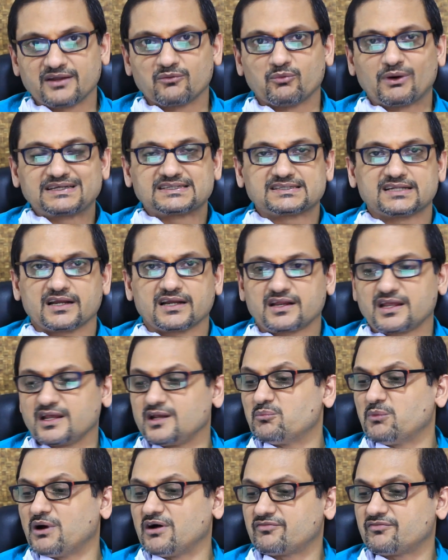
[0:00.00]
device that
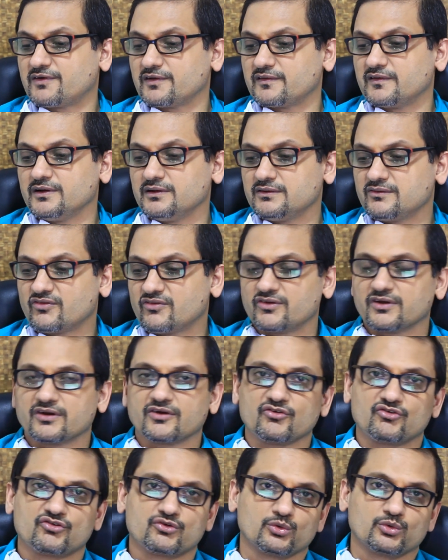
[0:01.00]
came after the
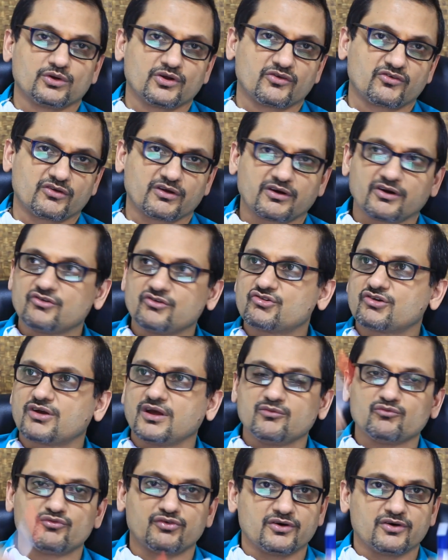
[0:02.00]
syringe. So the syringe
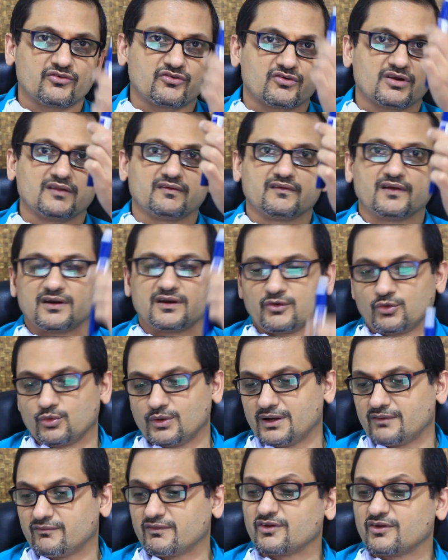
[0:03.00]
came first, and then you
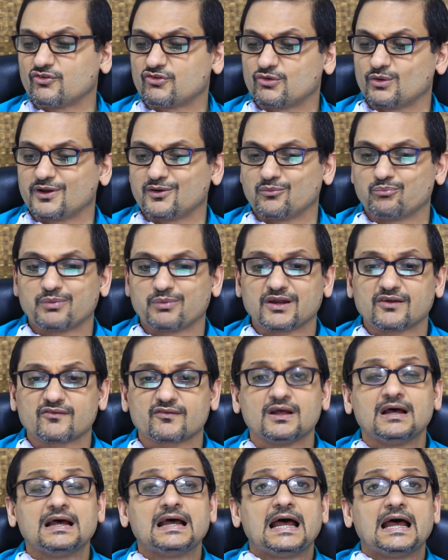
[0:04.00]
have the insulin pens.
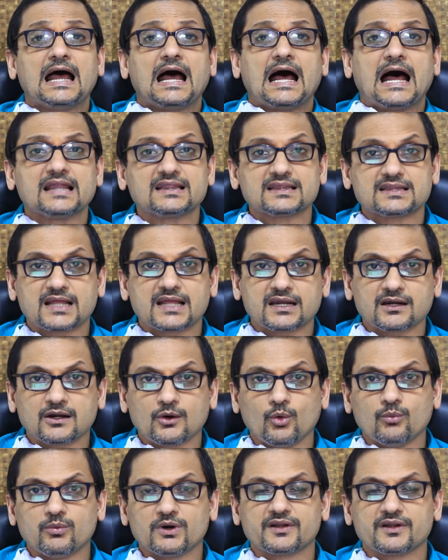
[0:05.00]
And then
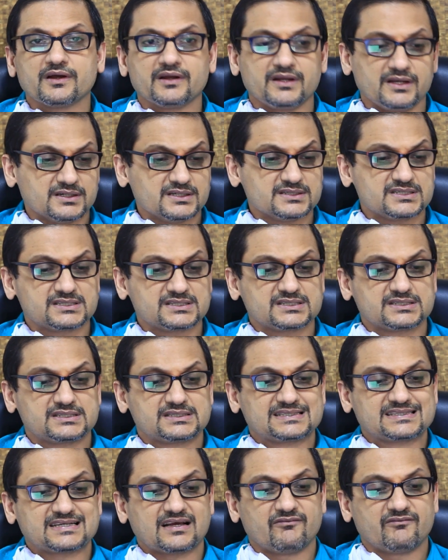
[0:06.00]
over the years,
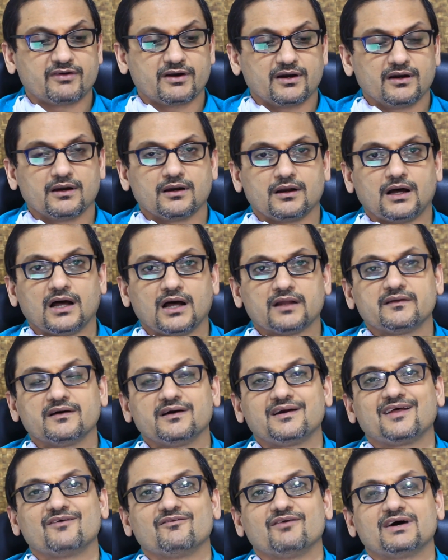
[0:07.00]
several other
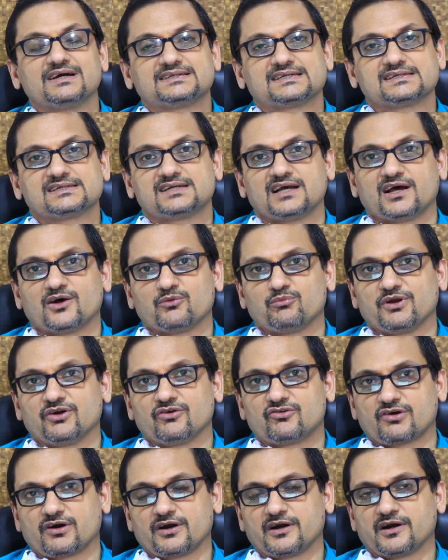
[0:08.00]
devices have been
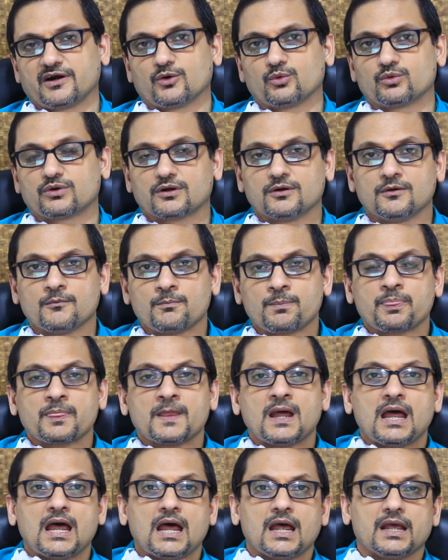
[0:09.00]
tried out.
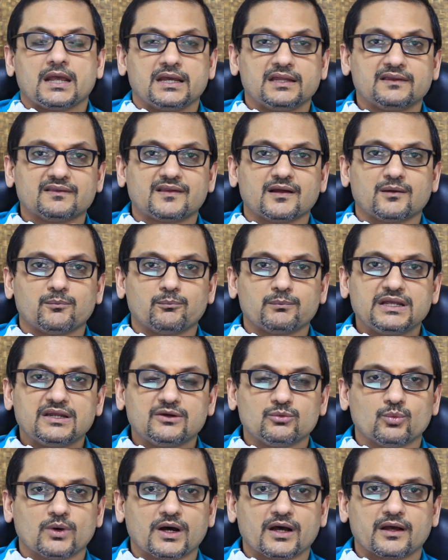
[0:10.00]
In the
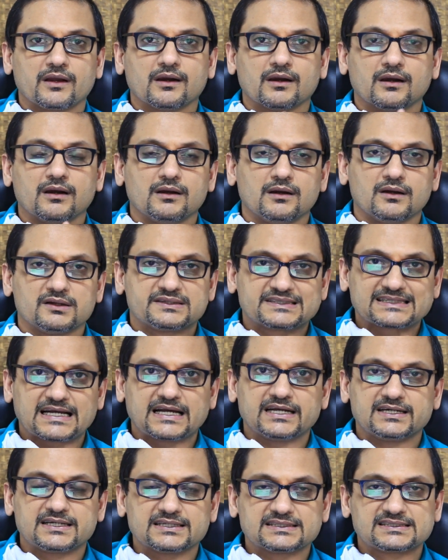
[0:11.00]
meanwhile,
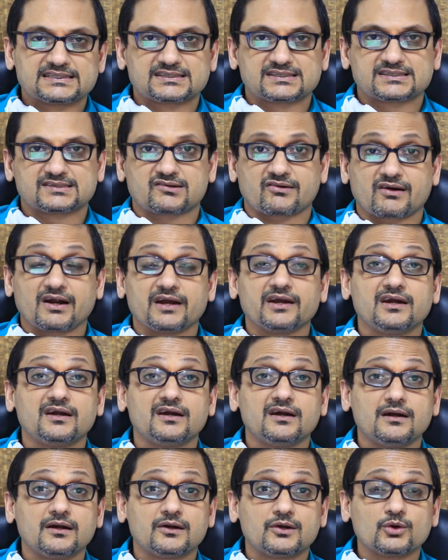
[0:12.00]
scientists tried
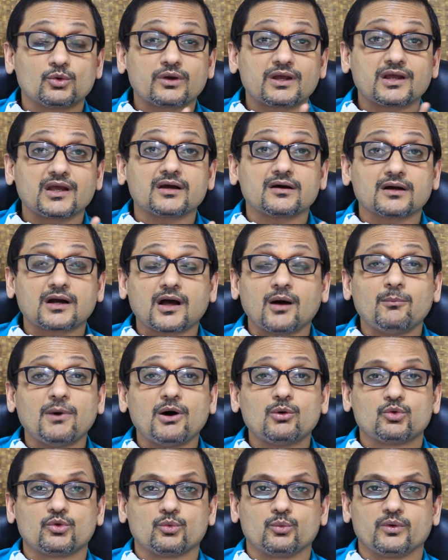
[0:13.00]
to come
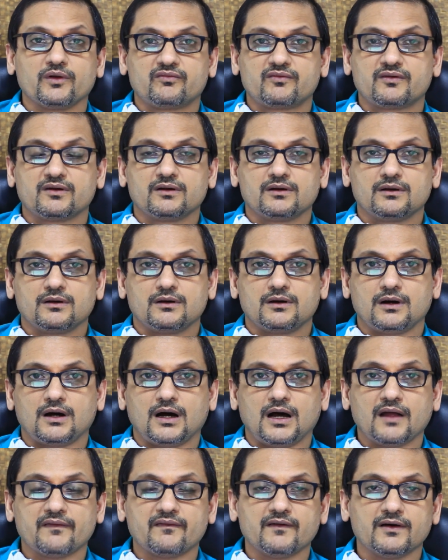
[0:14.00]
out with
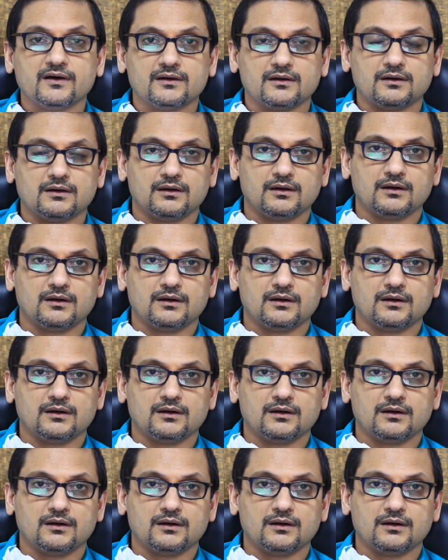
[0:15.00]
other